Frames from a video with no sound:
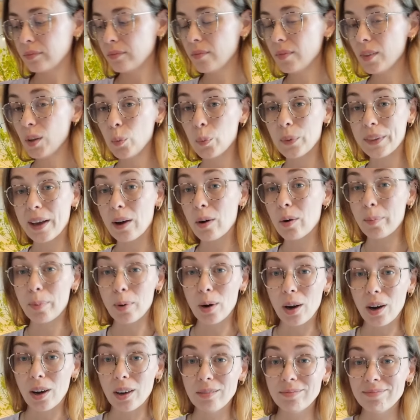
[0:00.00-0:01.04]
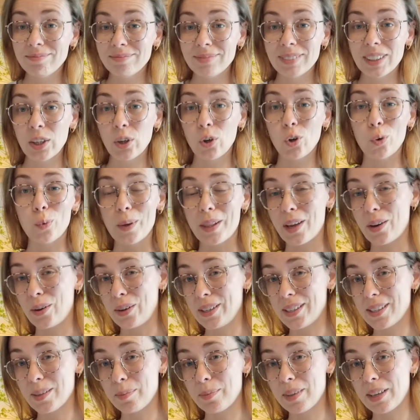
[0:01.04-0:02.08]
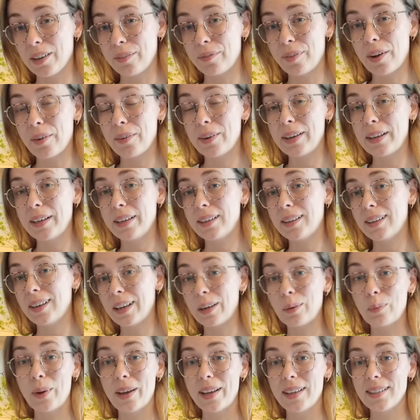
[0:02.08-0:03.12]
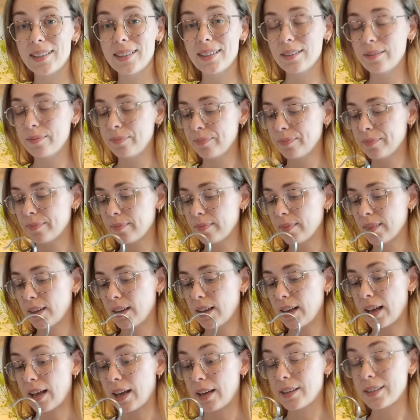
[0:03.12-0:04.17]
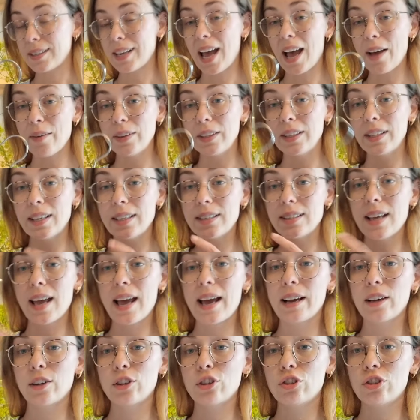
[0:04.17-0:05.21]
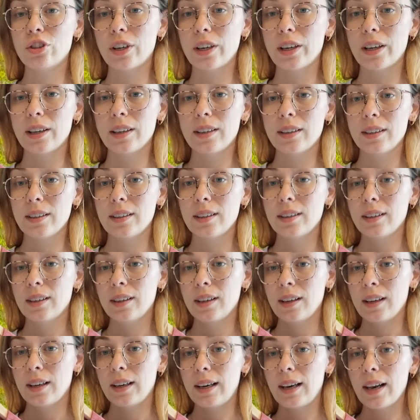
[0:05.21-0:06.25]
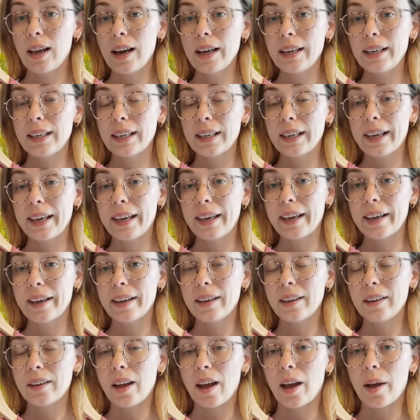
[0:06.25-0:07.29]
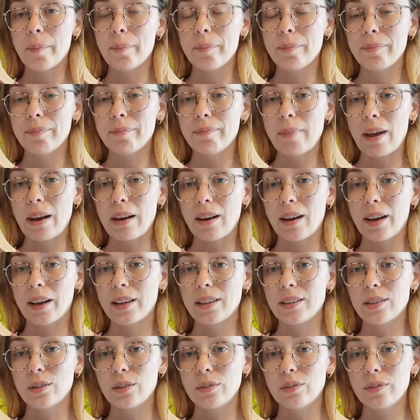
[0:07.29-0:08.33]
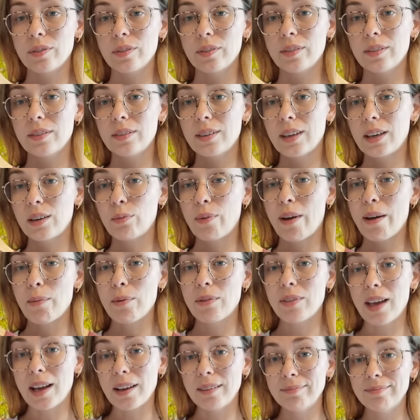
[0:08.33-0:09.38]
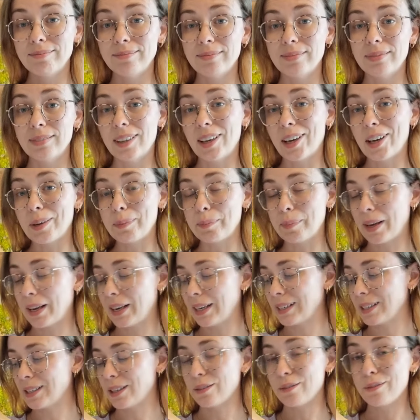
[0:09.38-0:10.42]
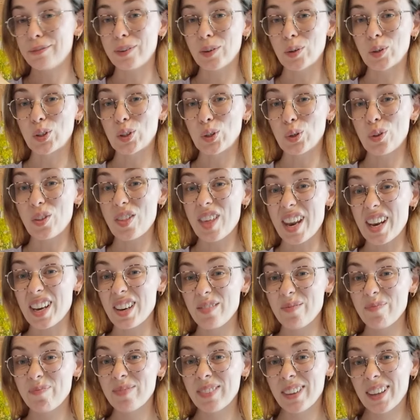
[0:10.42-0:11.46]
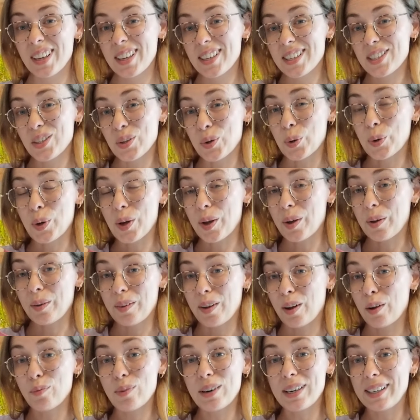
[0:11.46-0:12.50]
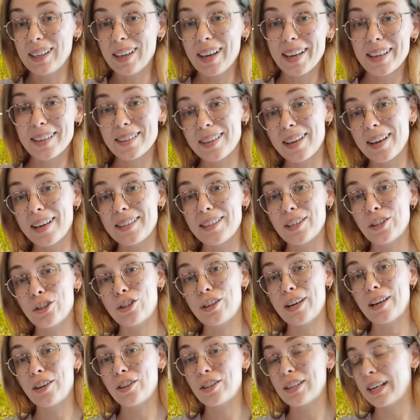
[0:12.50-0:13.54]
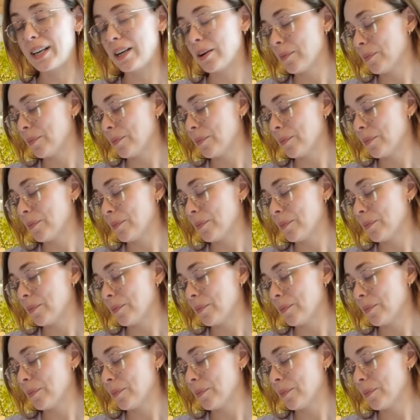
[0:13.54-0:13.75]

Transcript: without a bra, or with only something very lightweight. And having this extra lining here meant I could sort of get away with that, and it didn't feel too thin. So I really liked that addition actually.